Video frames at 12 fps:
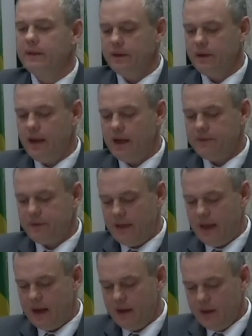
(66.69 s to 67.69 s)
and the year after
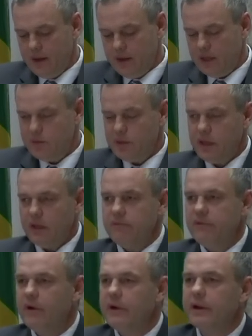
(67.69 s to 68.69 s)
that, he
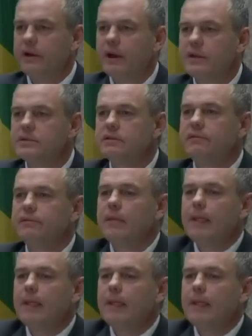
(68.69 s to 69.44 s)
became very aggressive.